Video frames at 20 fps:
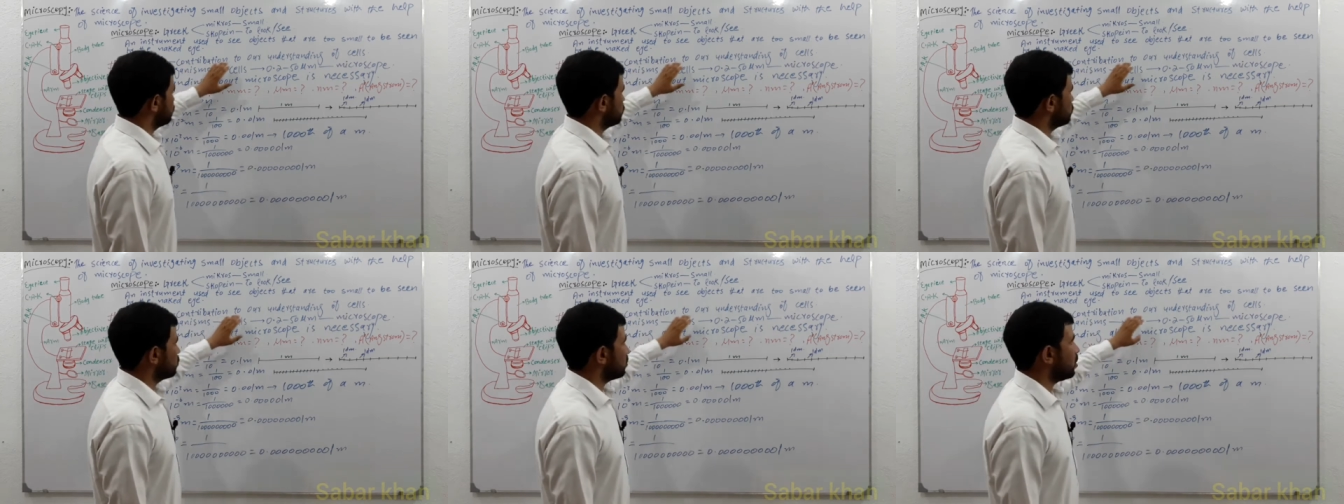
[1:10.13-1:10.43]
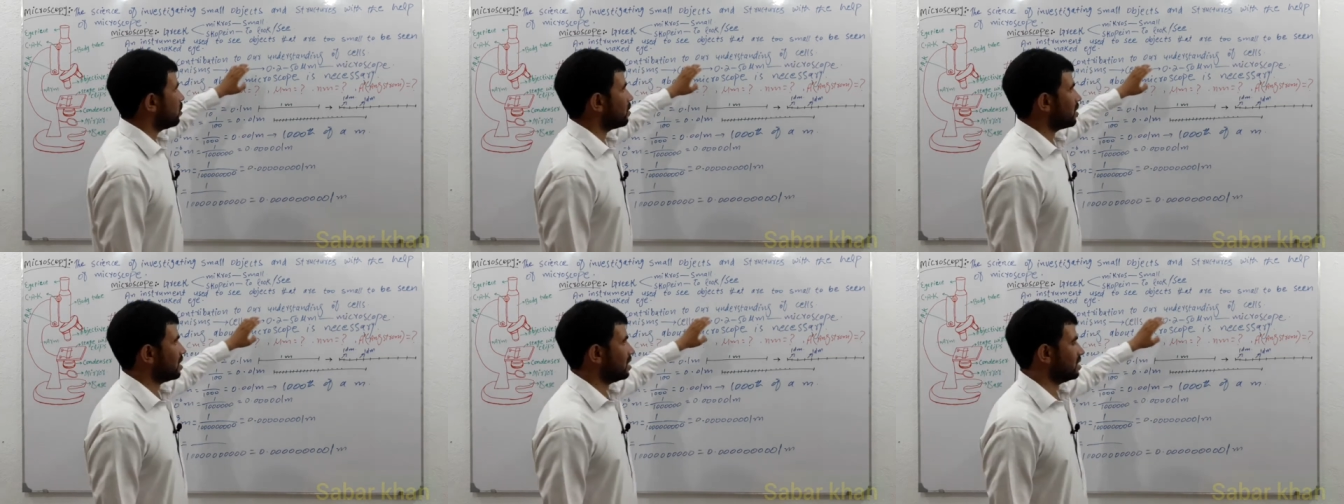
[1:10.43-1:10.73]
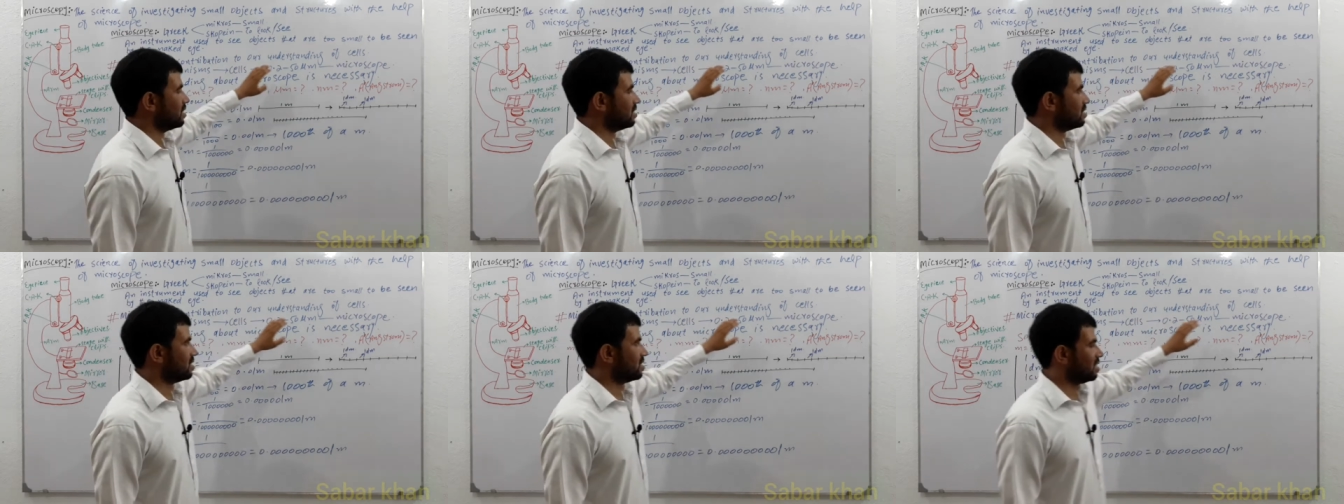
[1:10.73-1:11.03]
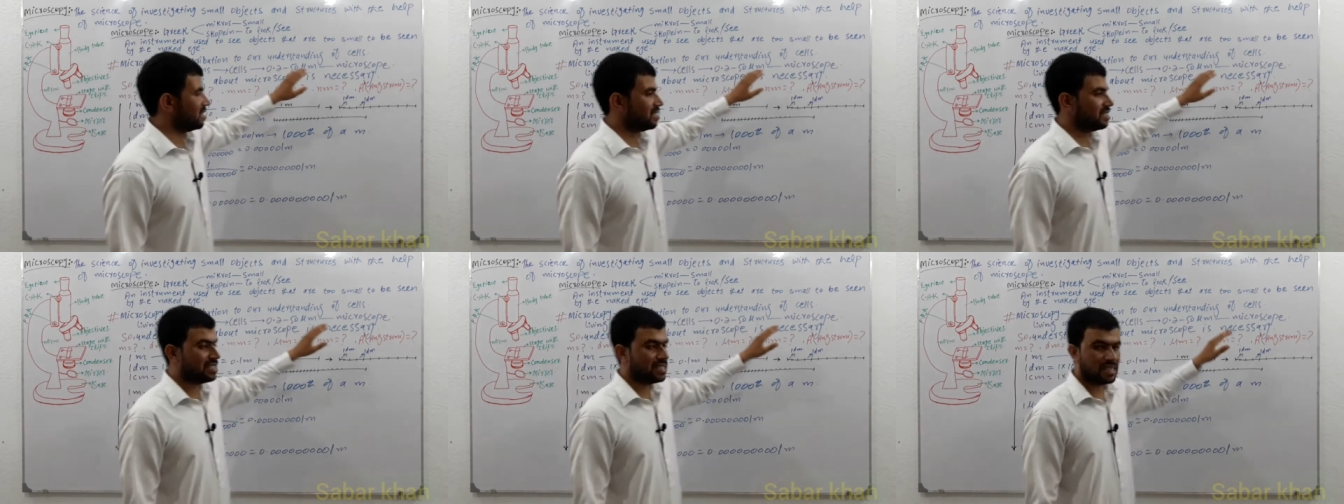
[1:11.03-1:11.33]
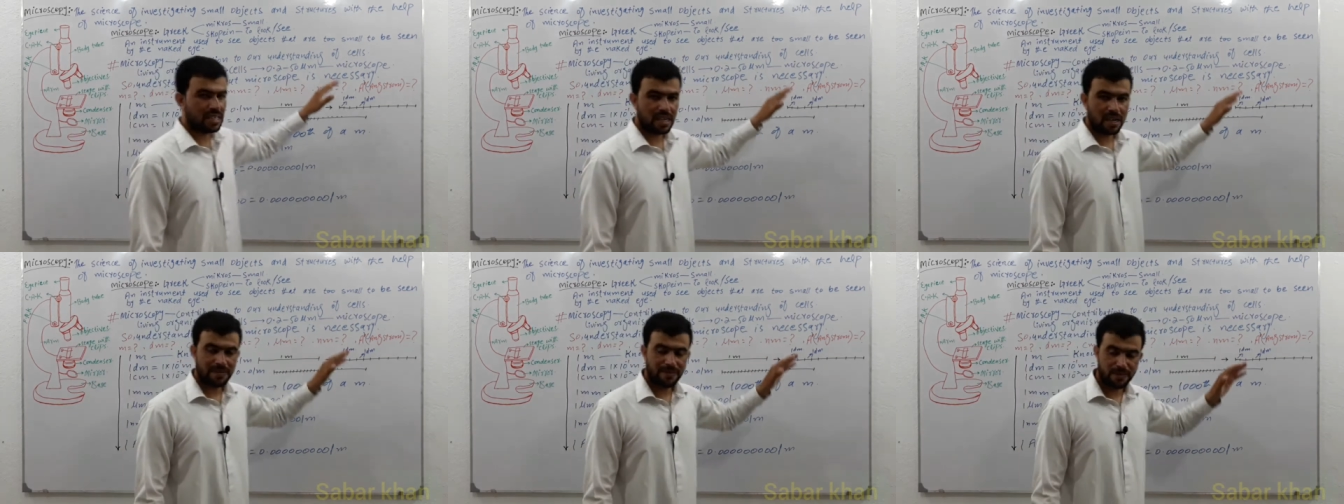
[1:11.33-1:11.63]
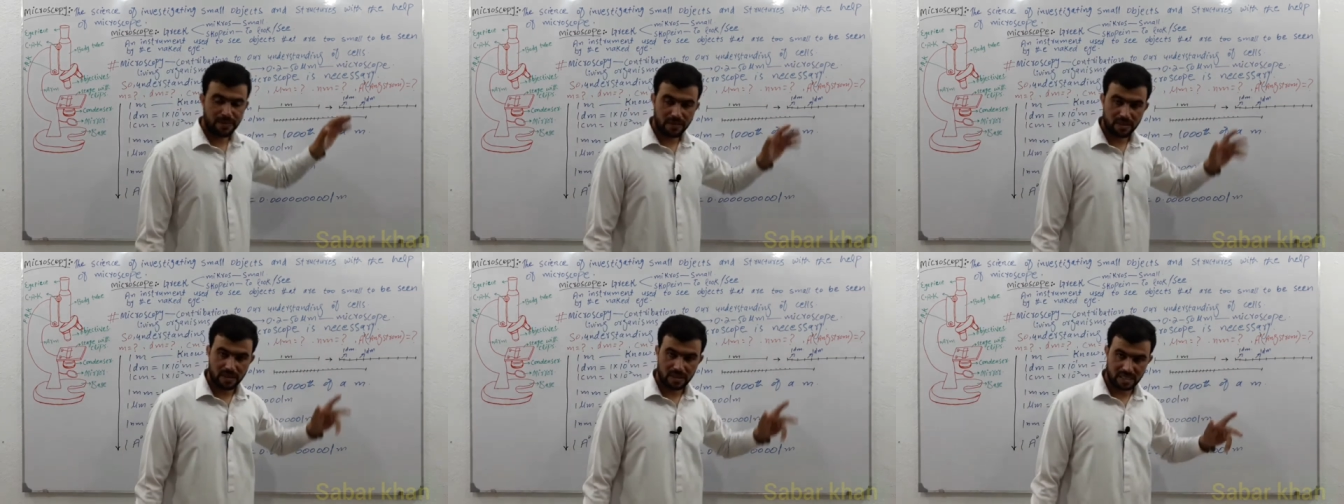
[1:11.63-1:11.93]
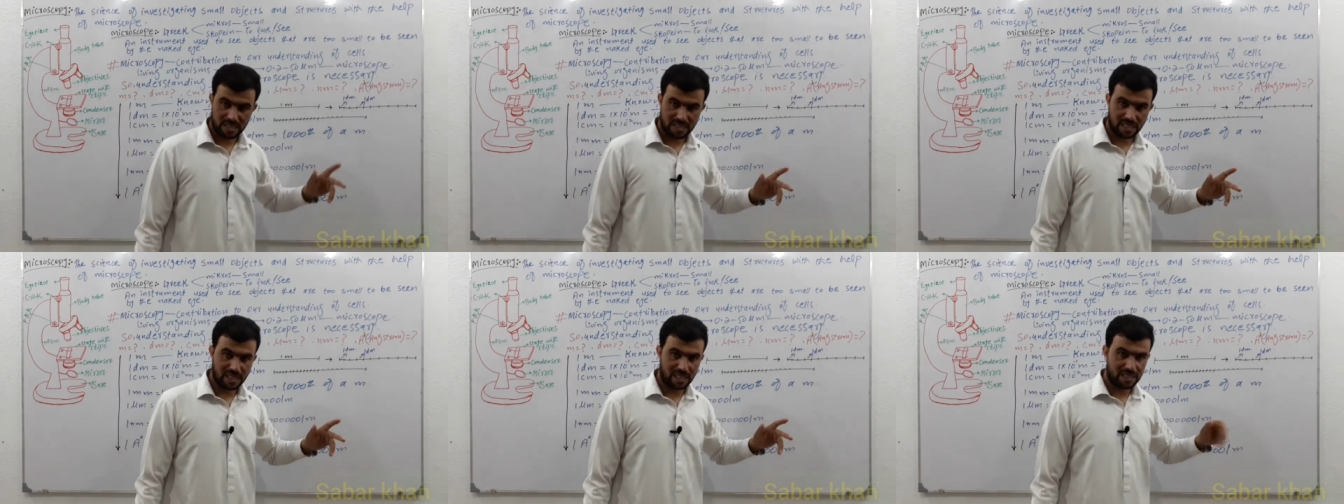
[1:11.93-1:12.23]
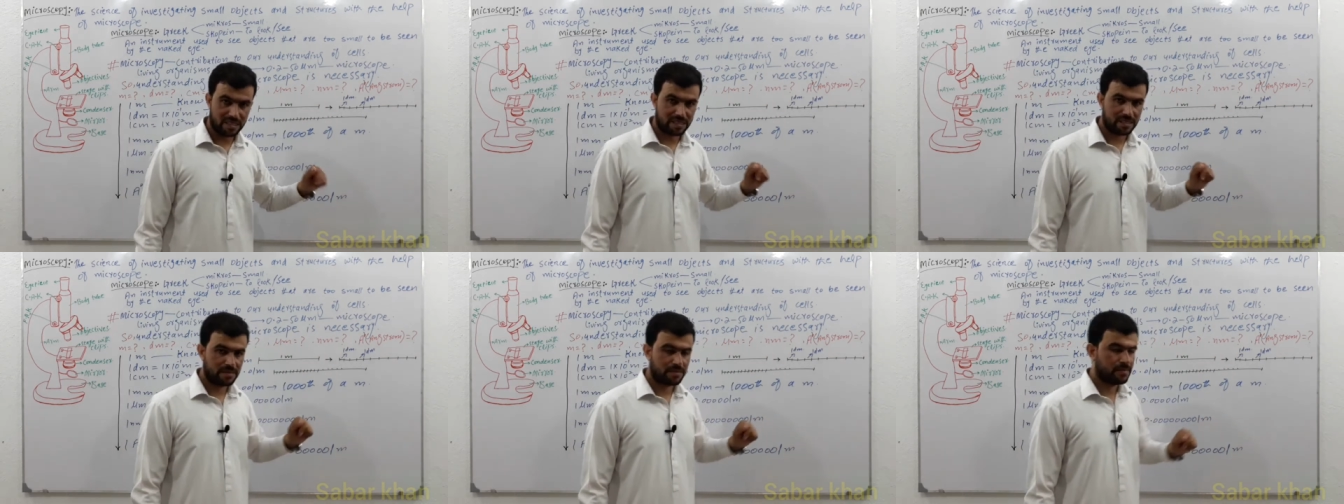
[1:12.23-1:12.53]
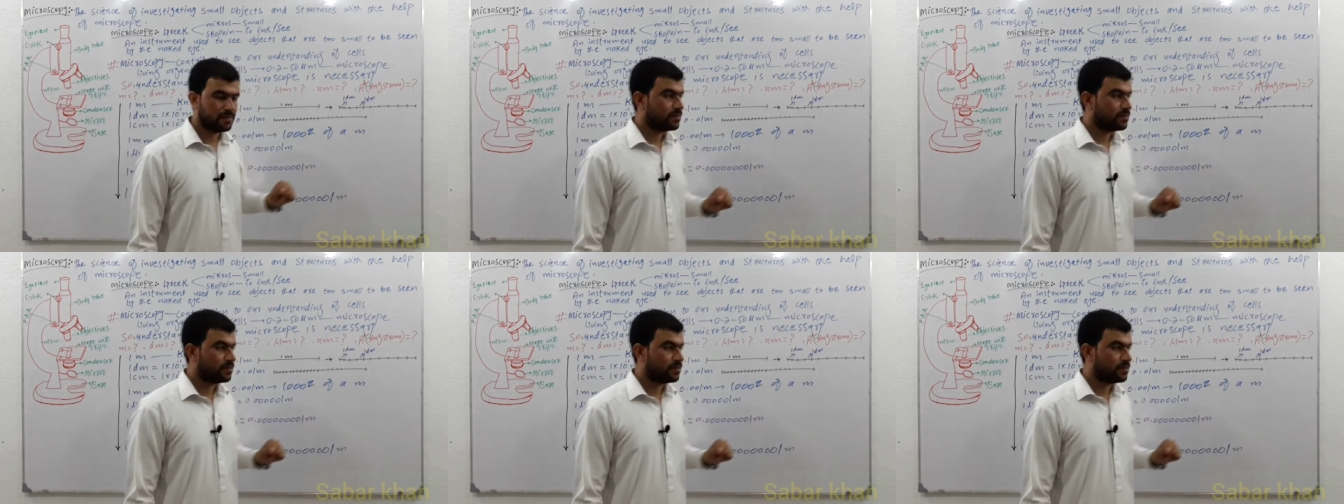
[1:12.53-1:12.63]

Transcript: to our understanding of cells